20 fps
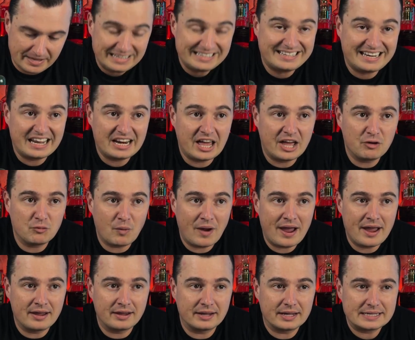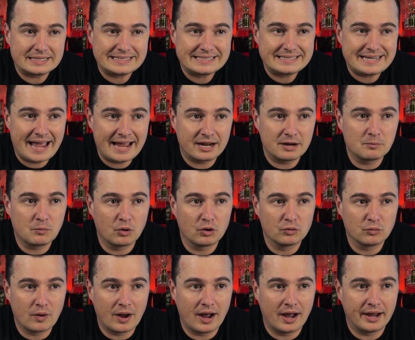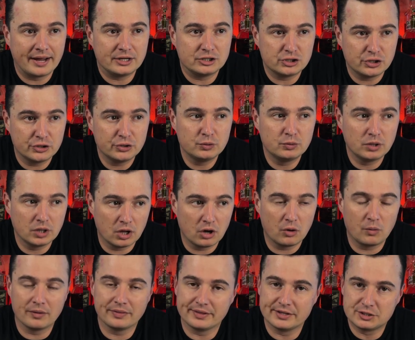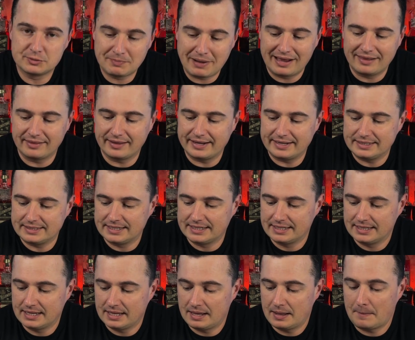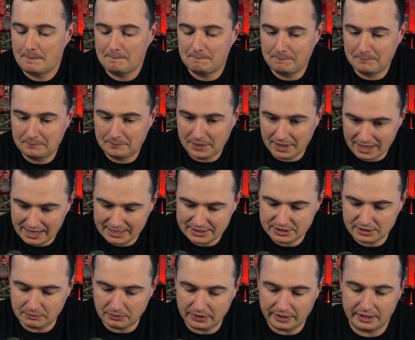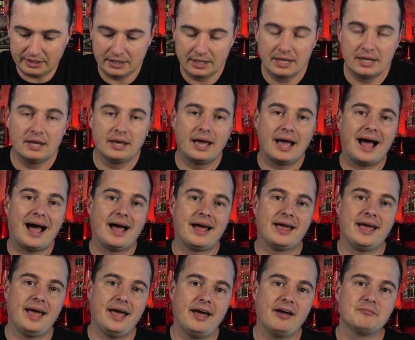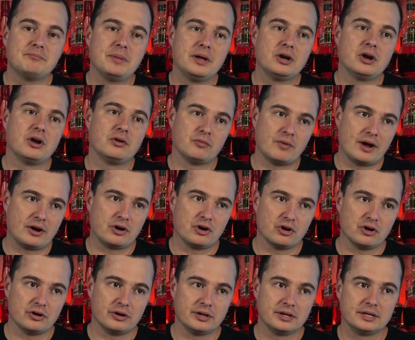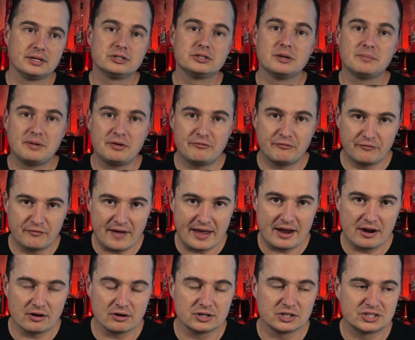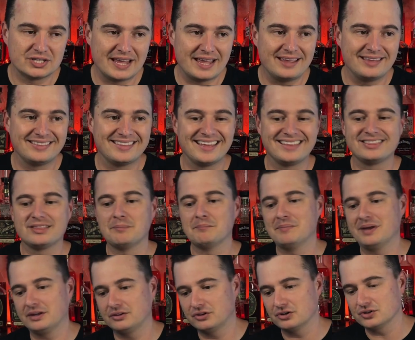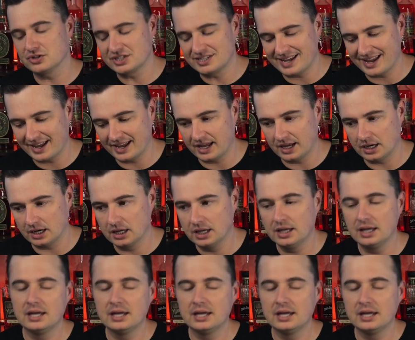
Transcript: did I rank Sagamore Rye too low on the spotlight? Possibly. I have been on record, to be fair, saying that the Michter's 10,